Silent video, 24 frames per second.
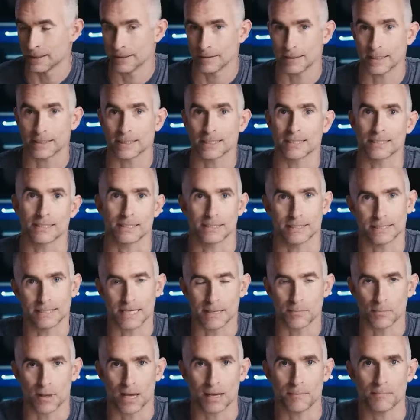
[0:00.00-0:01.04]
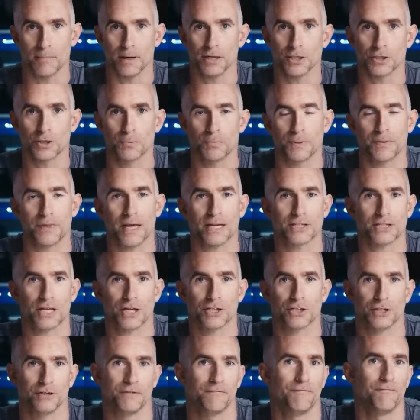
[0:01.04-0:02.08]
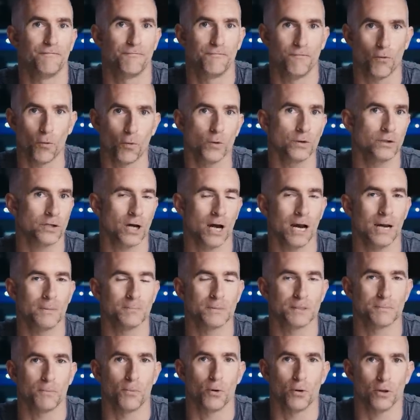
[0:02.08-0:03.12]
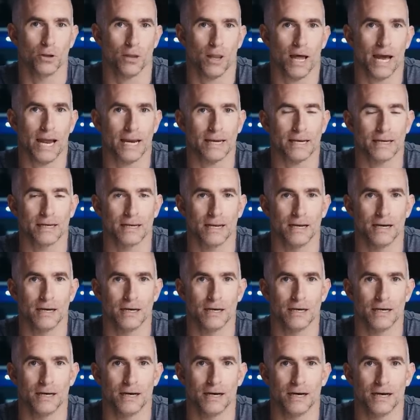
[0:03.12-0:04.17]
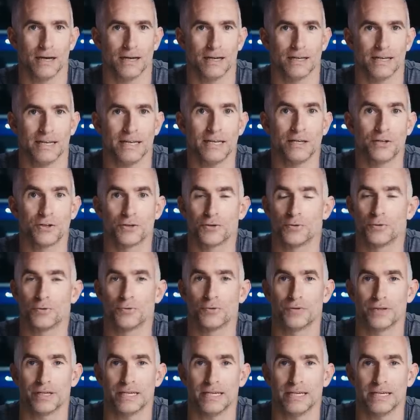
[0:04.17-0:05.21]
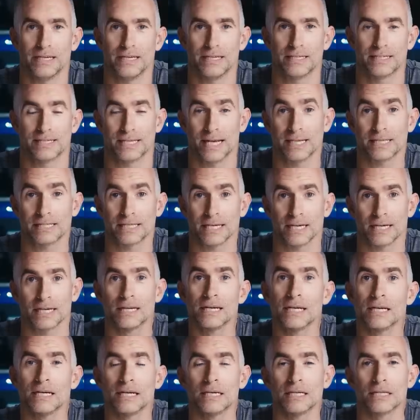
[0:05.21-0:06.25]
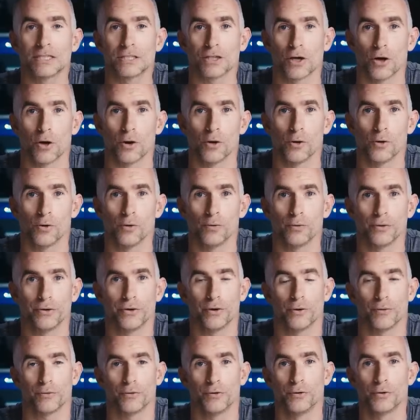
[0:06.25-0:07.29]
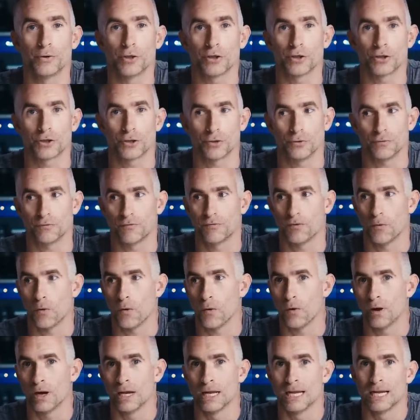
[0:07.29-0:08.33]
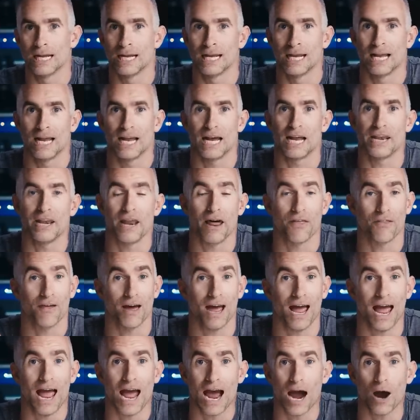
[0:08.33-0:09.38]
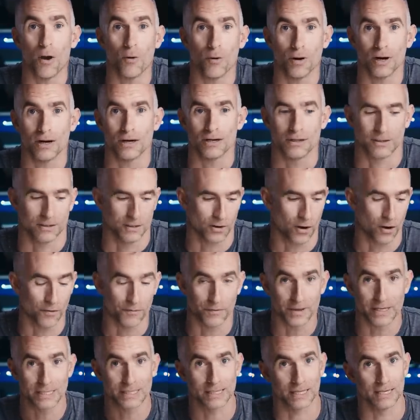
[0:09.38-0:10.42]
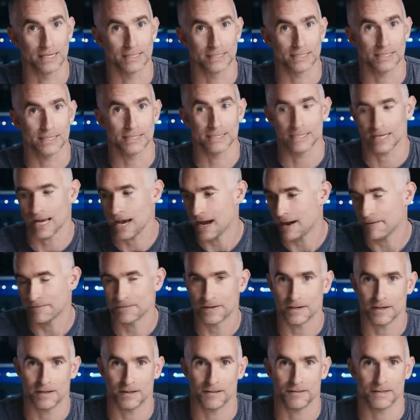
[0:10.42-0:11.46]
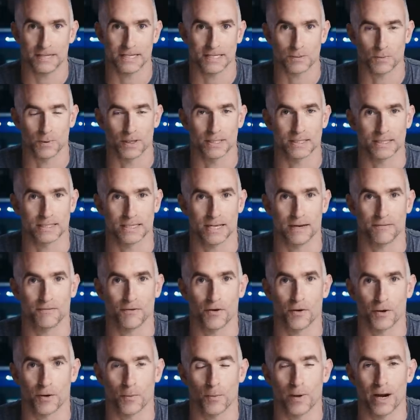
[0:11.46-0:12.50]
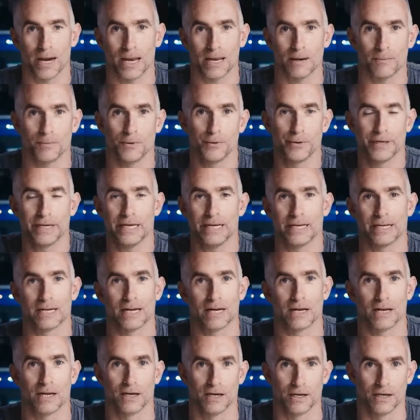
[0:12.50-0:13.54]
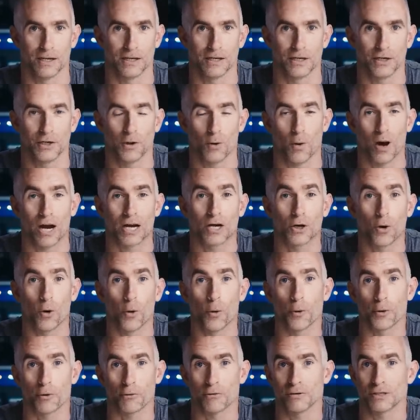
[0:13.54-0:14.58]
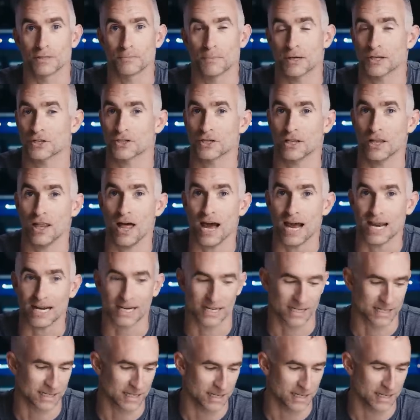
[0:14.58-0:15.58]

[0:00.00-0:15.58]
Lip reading: That doesn't seem like much, but that's actually four times more light into the sensor. So, you know, you can shoot for another hour on these lenses after these ones have gone away. You need, you know, a quarter as much light